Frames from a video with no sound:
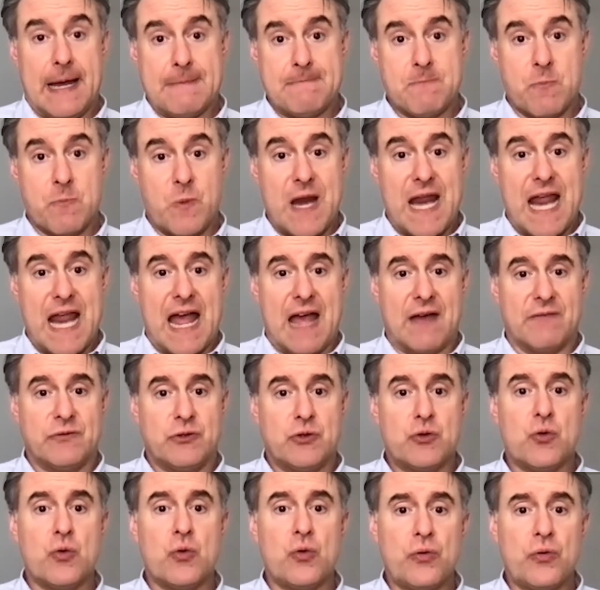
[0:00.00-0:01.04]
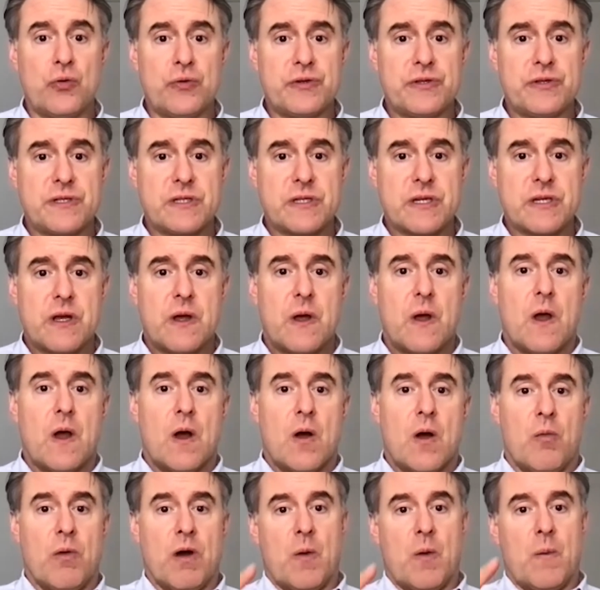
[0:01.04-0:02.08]
we have tools
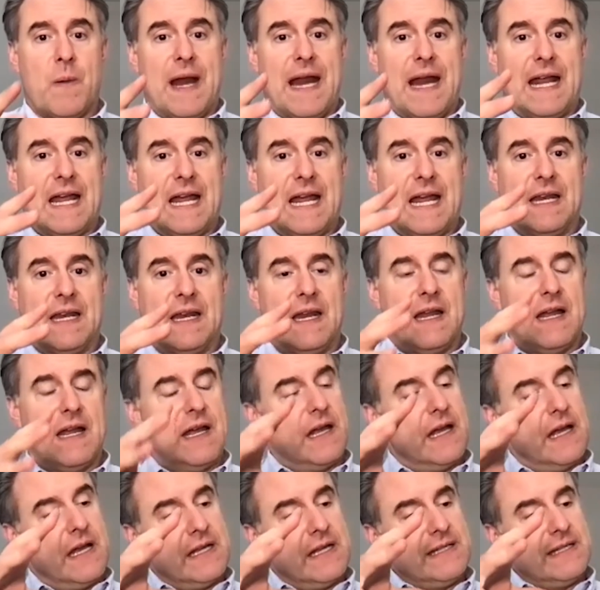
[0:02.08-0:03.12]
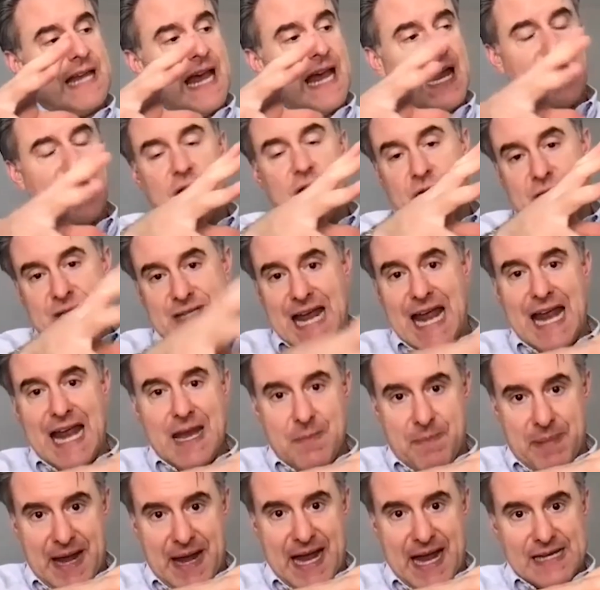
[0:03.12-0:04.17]
where we can take your
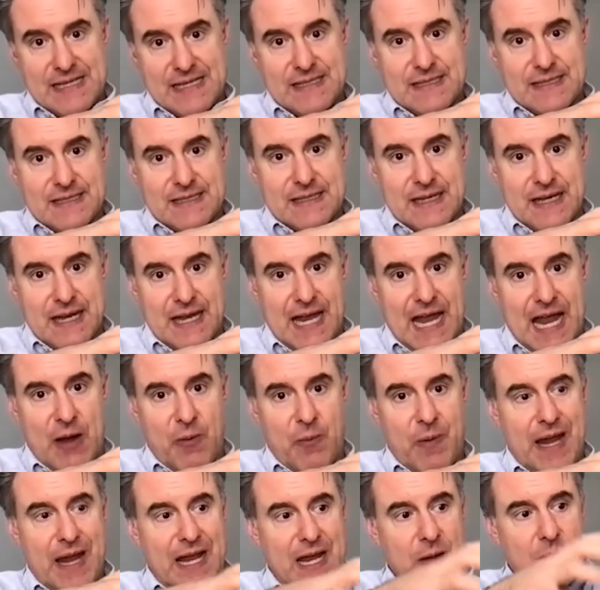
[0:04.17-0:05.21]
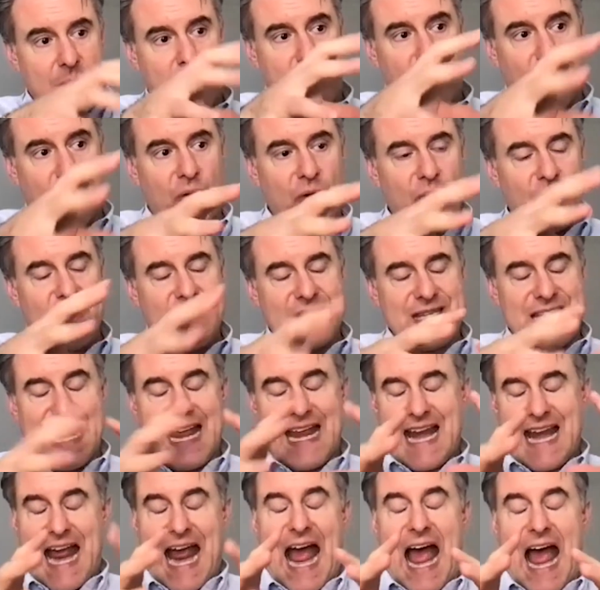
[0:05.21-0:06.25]
database and we can pull the
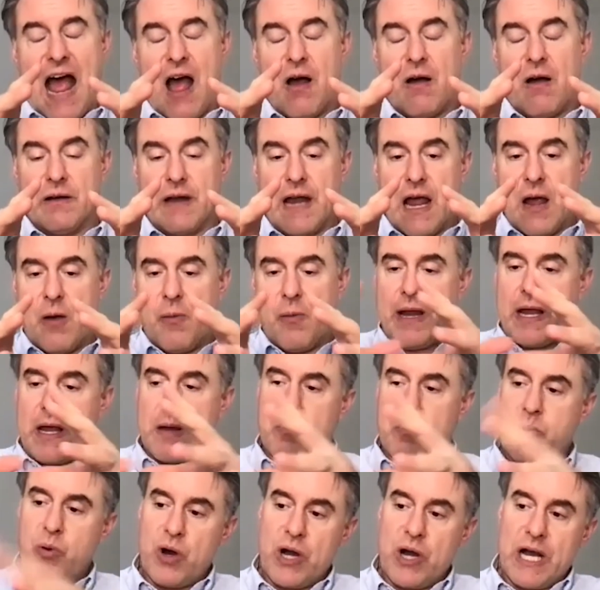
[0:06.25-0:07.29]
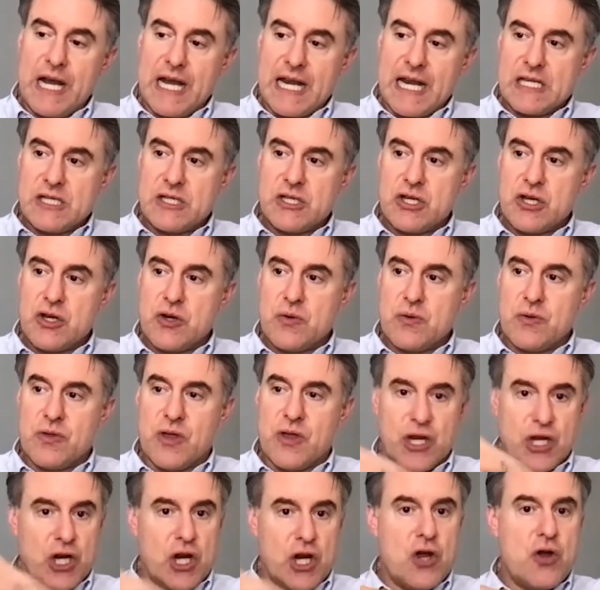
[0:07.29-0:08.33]
data out and we can put it into the
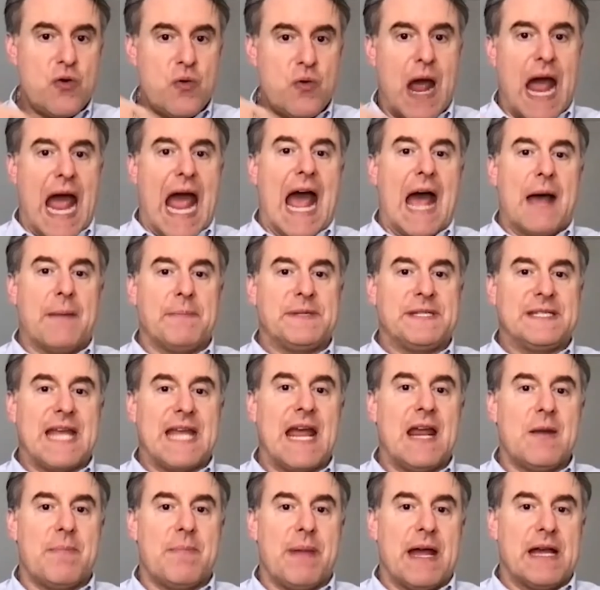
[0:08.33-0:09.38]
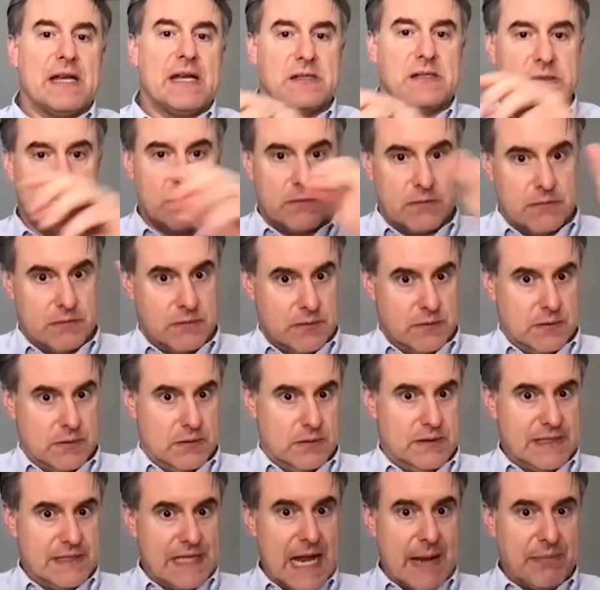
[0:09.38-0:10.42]
new app's database.
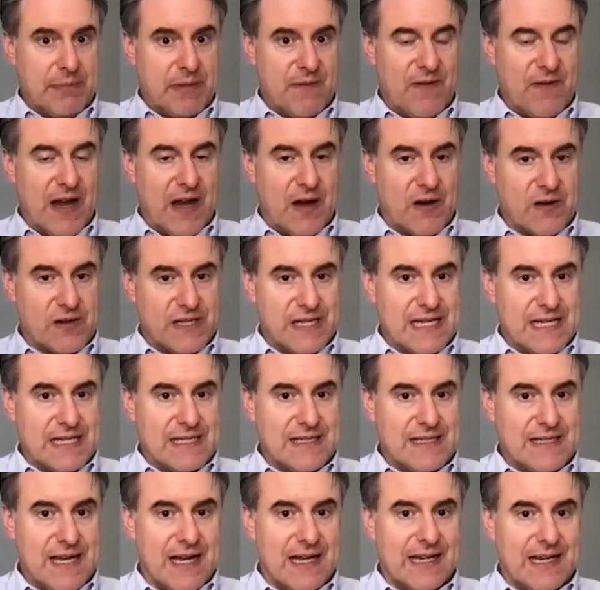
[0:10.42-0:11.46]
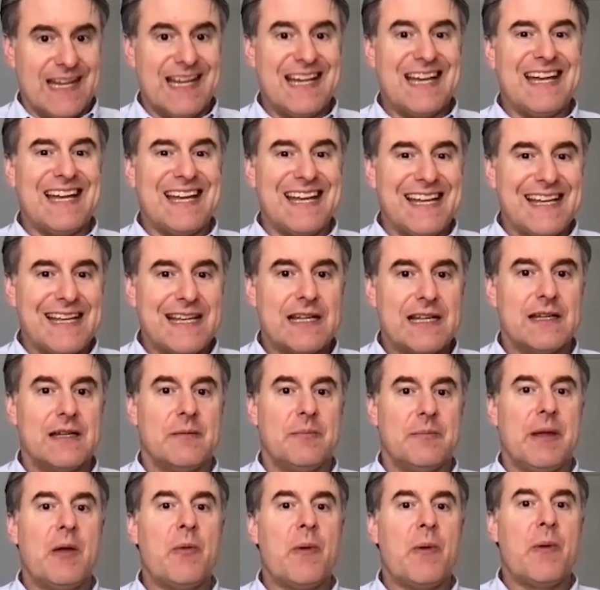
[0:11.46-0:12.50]
Snap the fingers and it's done.
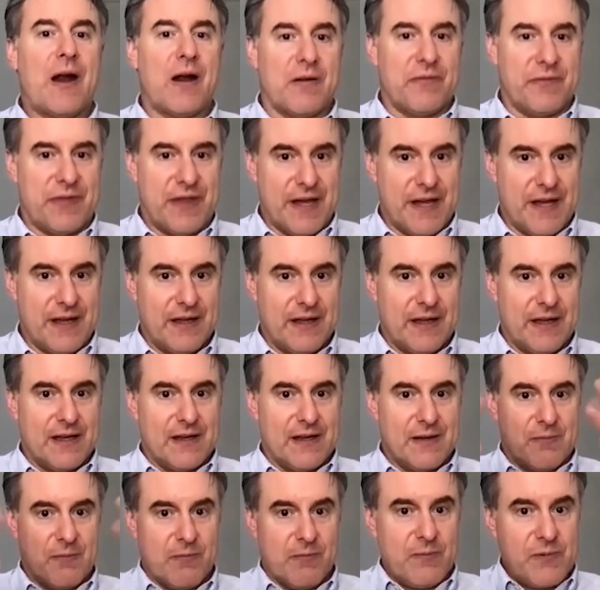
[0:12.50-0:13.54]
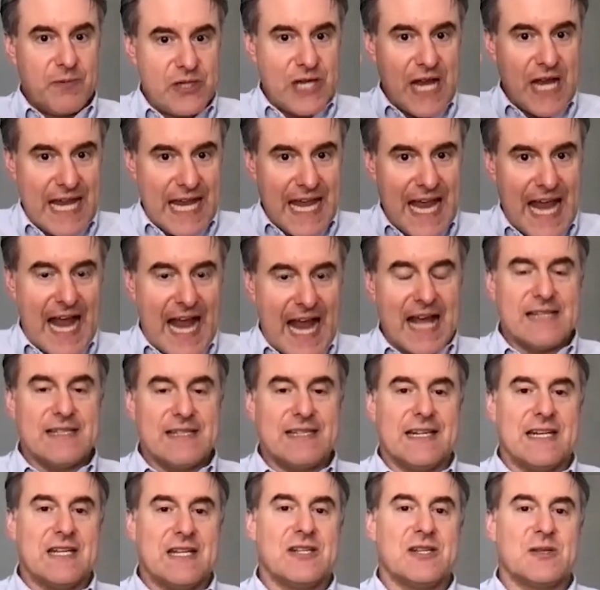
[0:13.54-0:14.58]
Beware of the shaky hands
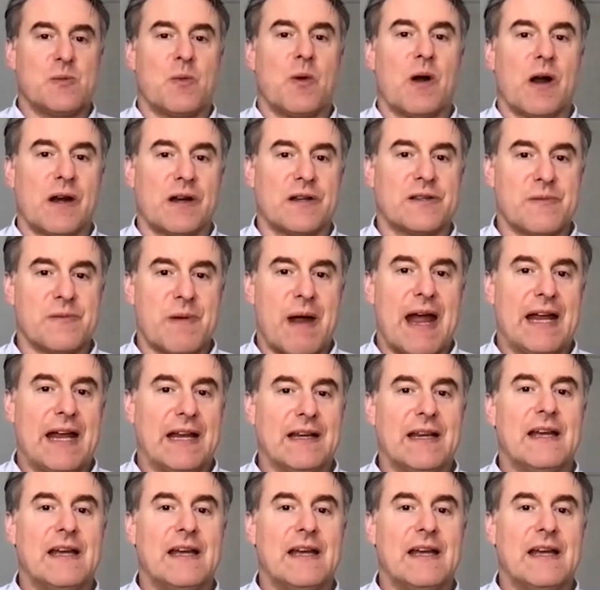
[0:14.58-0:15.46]
and it just works, right?